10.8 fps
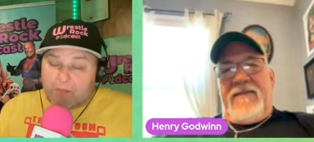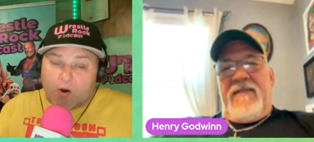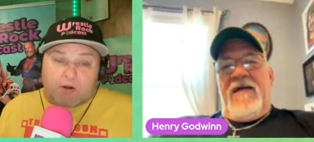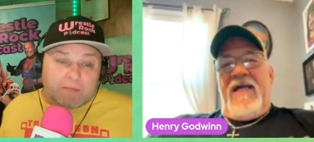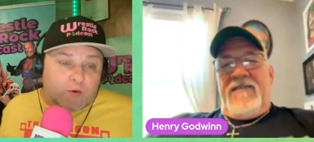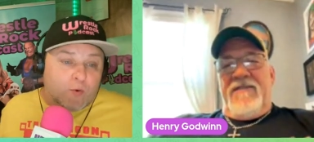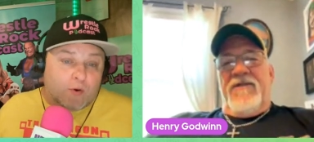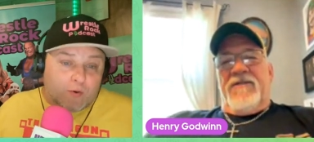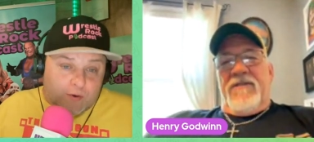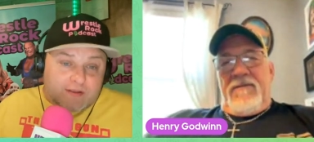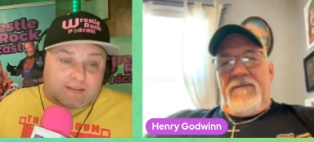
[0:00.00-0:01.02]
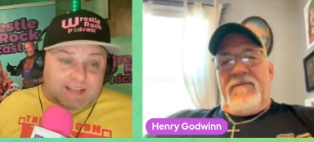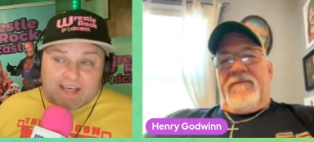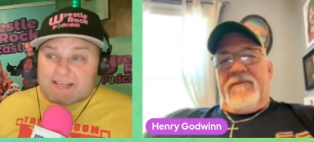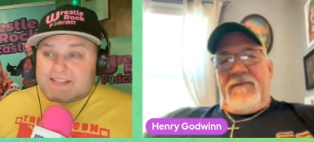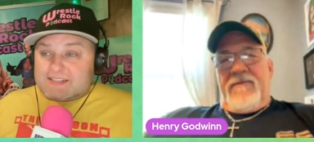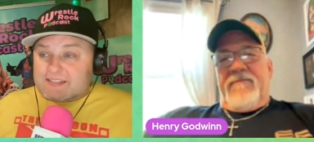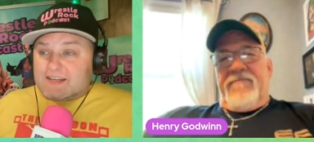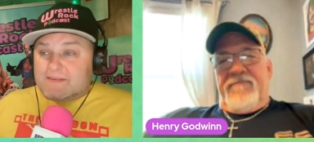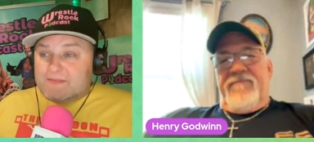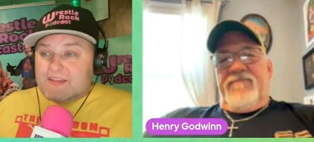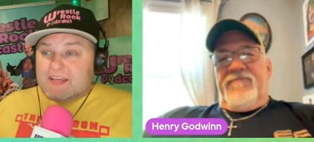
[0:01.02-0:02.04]
Speaker 1: night they took. Yes,
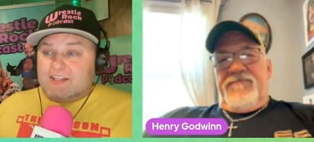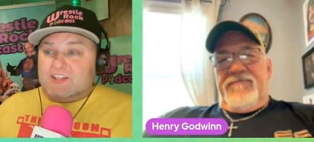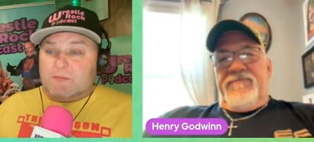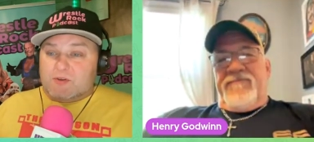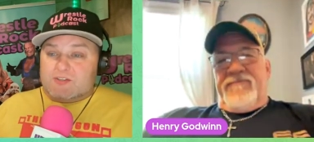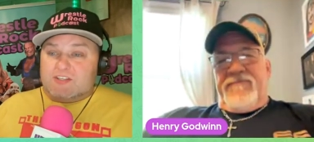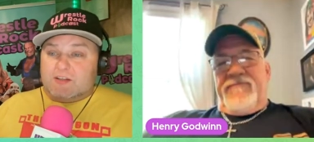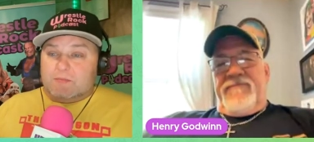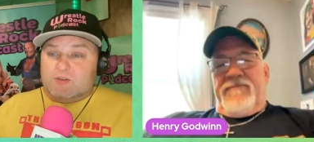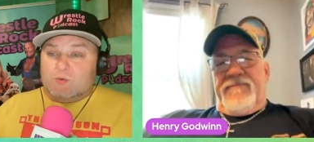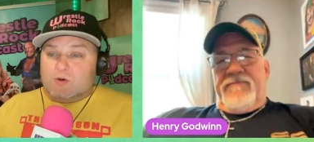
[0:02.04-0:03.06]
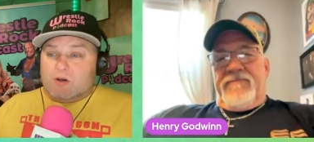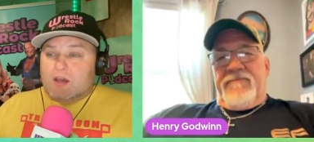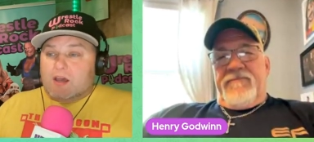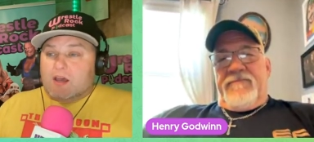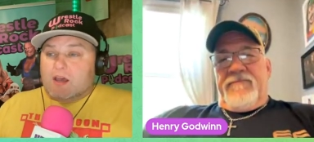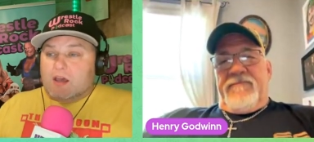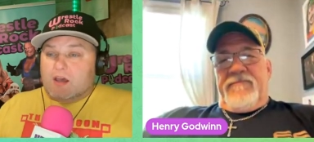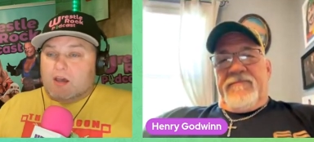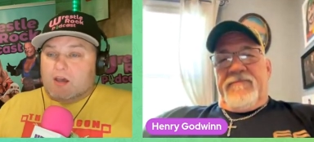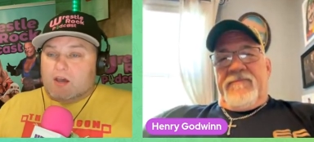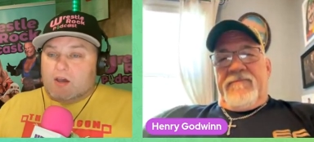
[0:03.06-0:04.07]
in WCW,
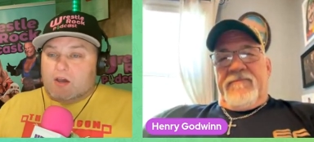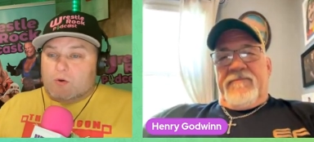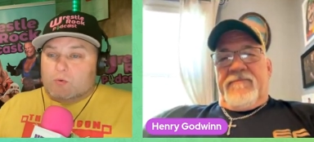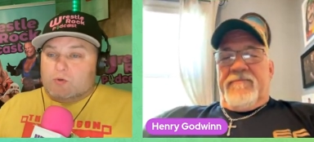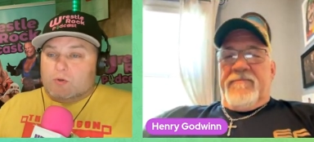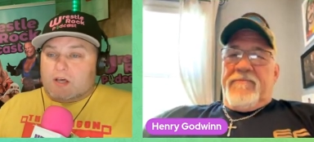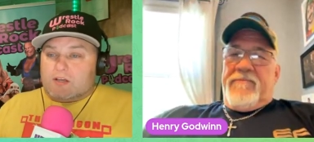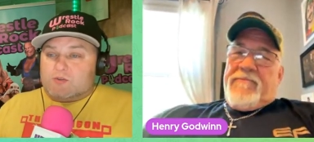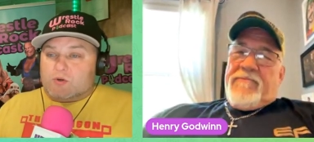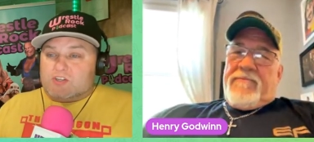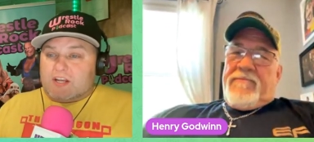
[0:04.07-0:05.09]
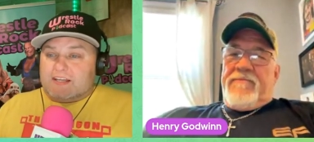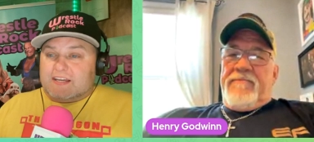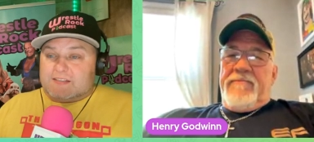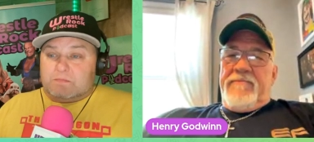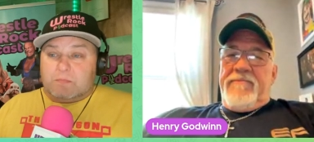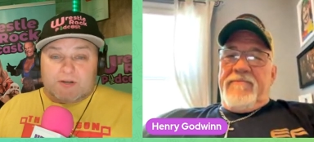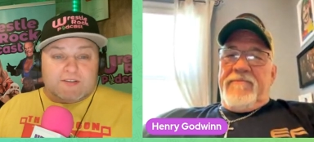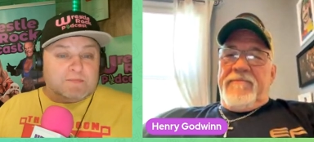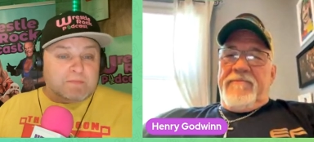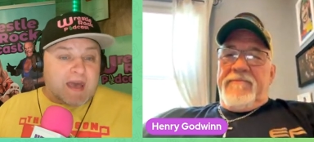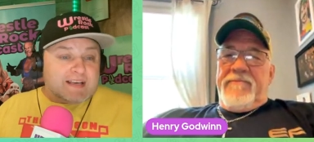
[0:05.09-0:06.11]
you lost your Shanghai
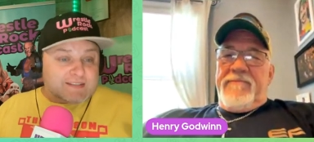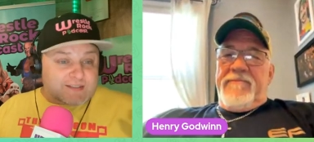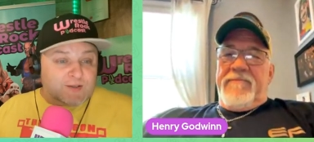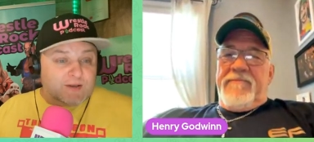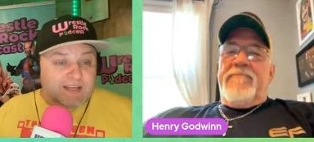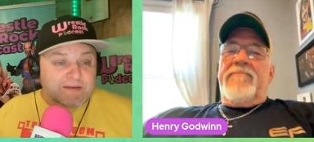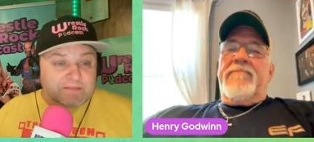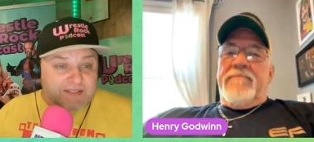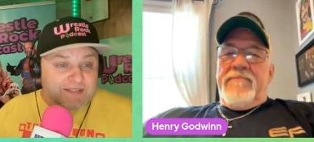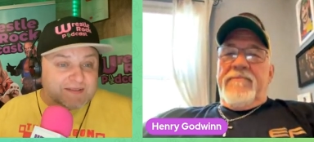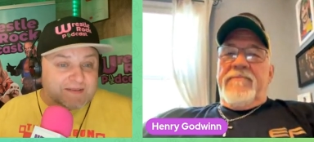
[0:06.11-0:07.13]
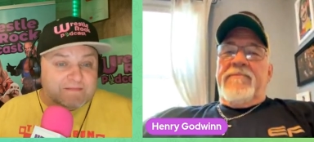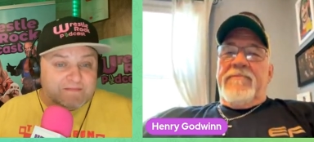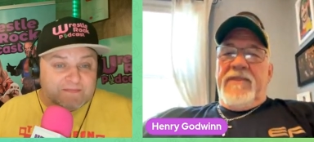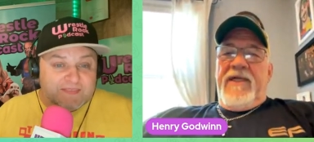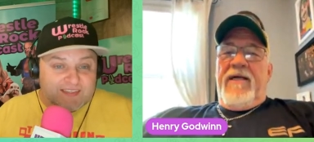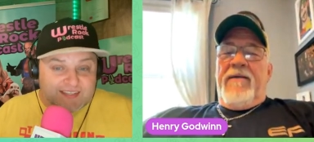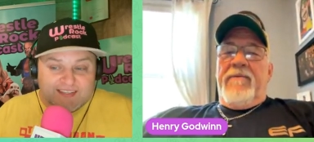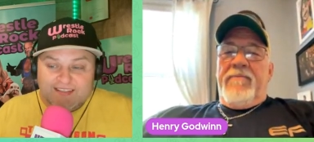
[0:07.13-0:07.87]
Pierce mask to him. Yeah,